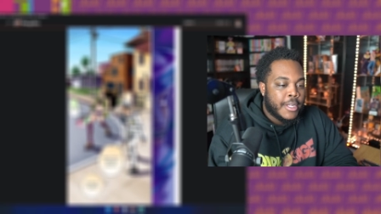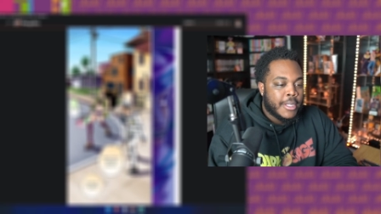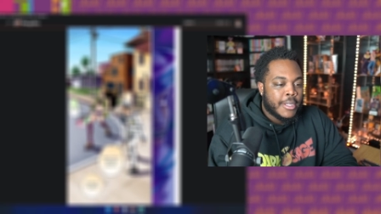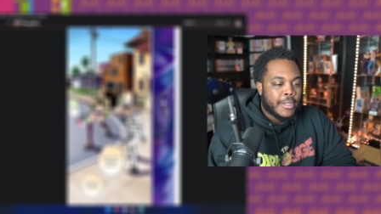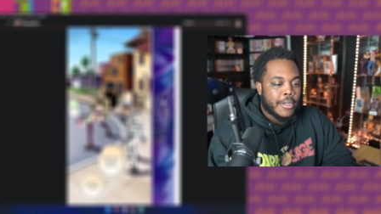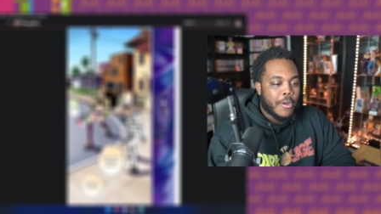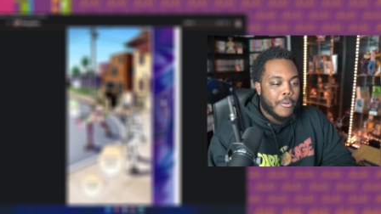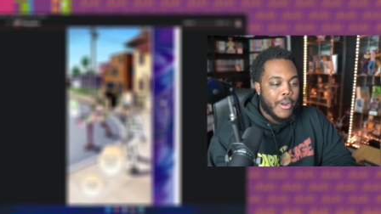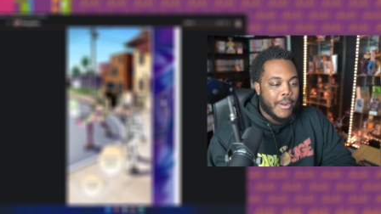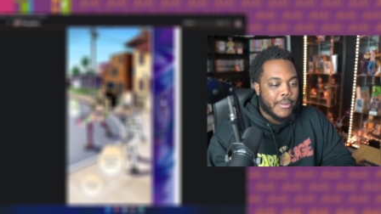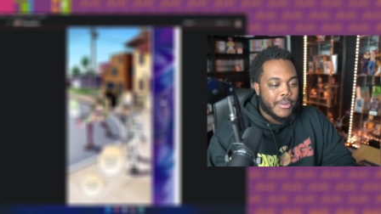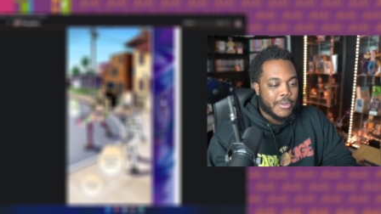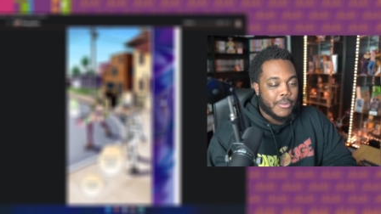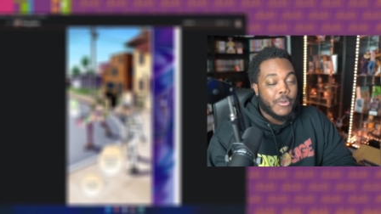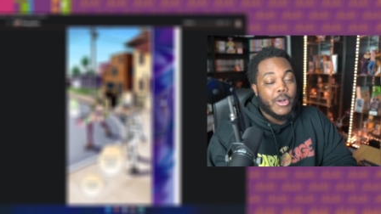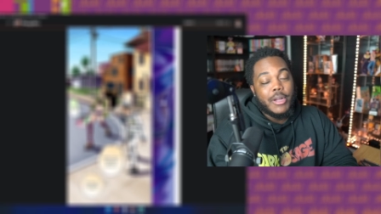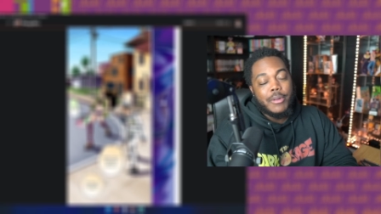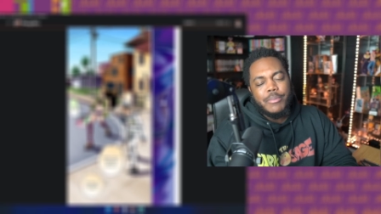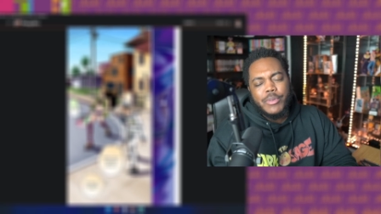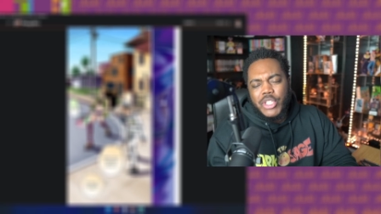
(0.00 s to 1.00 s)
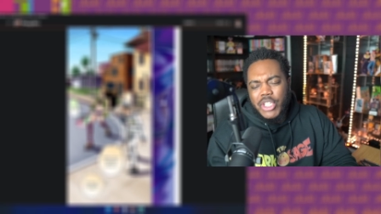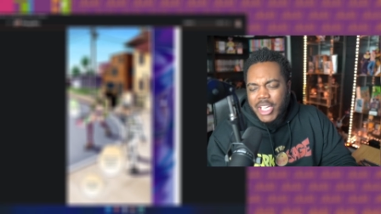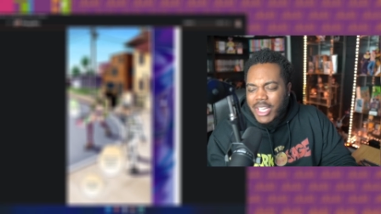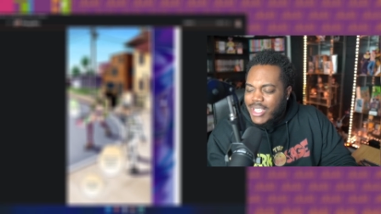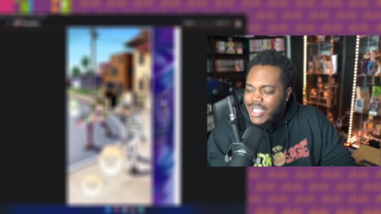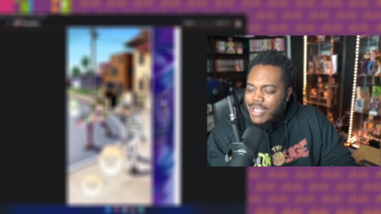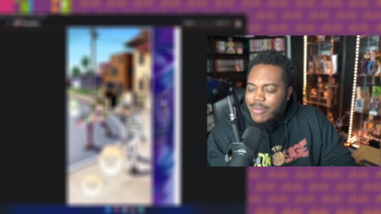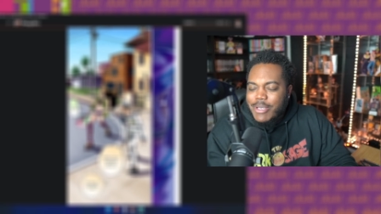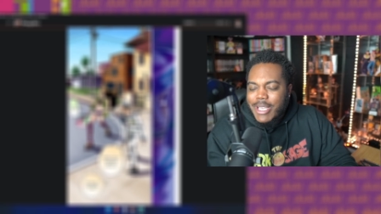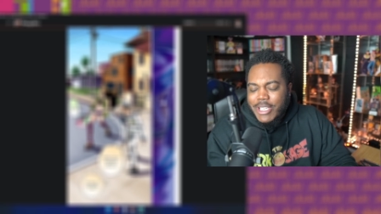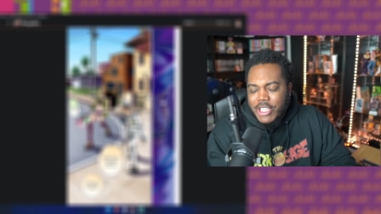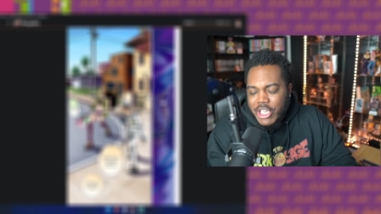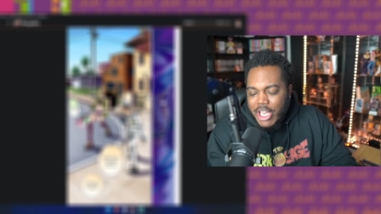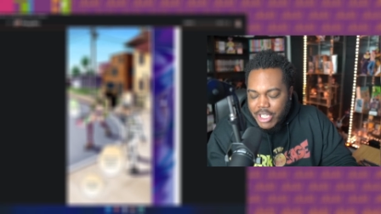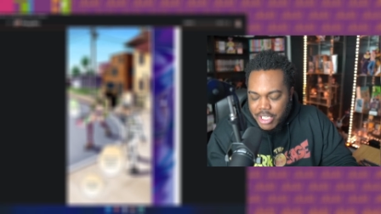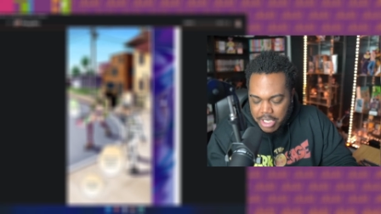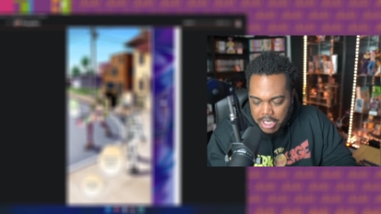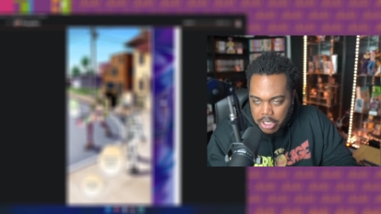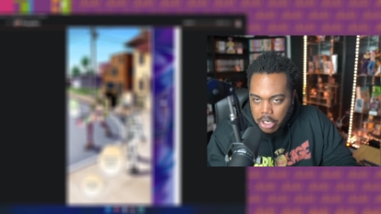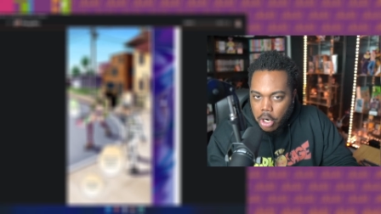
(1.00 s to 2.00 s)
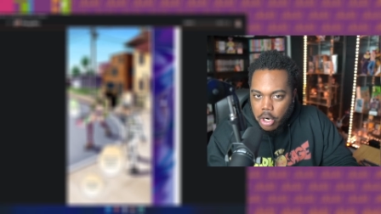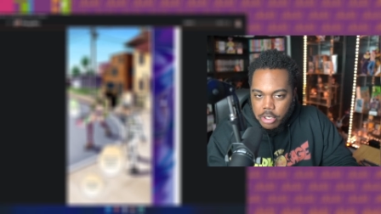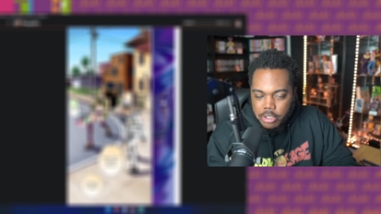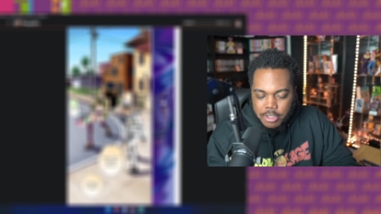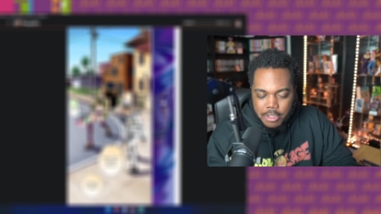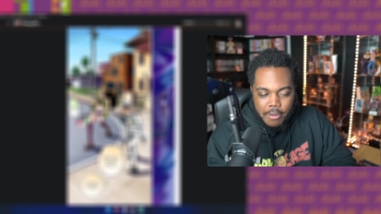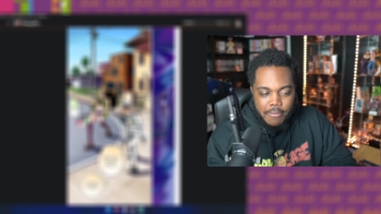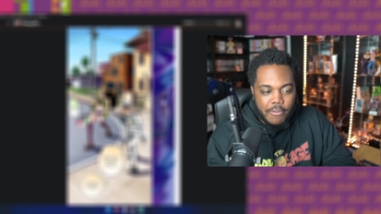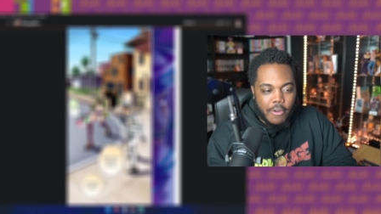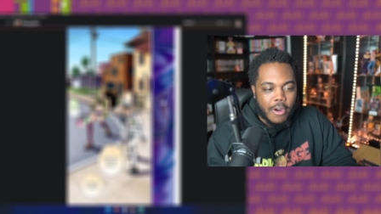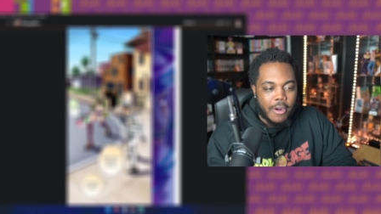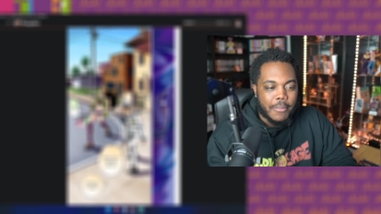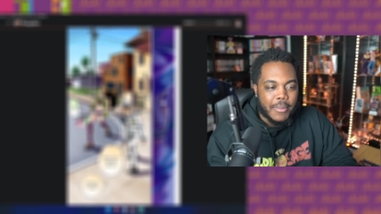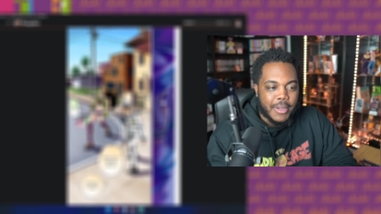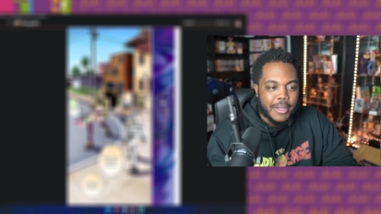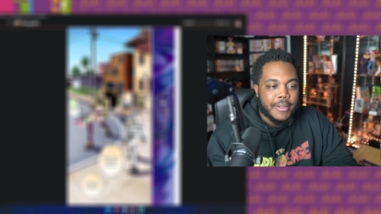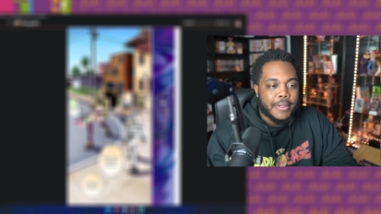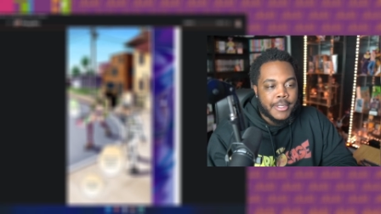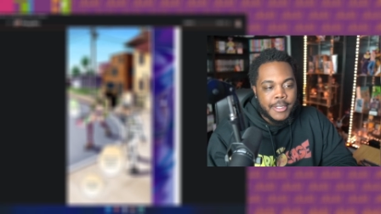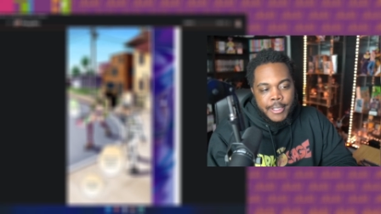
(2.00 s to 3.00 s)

Karera, well, she seems like she has a good heart so far, but